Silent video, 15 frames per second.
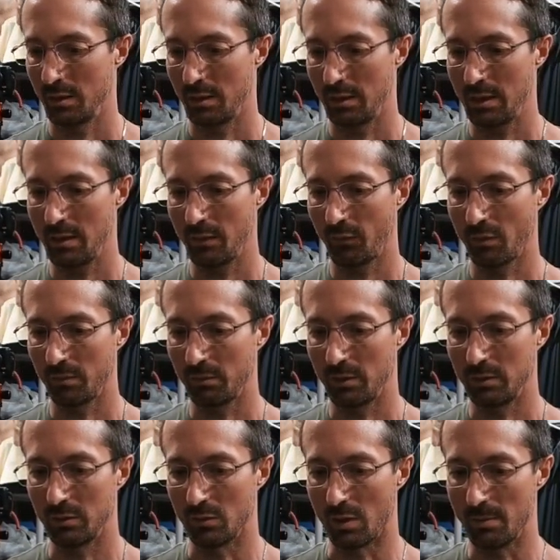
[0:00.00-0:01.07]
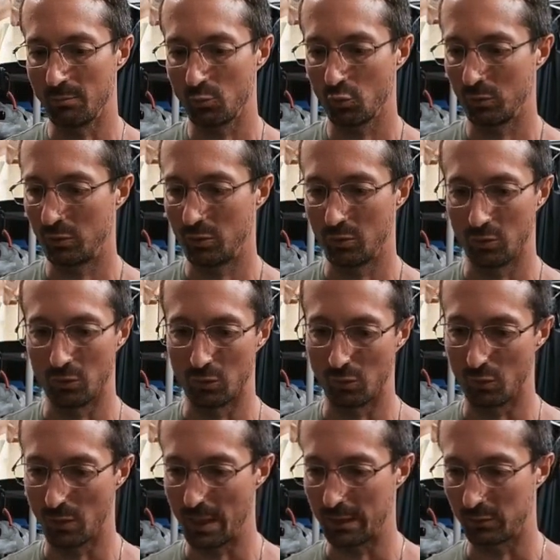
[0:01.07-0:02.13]
Here's what I'm going to do. I'm going to
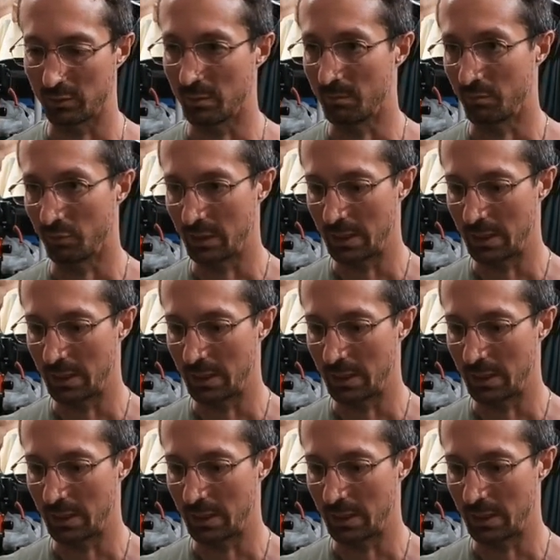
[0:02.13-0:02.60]
actually bring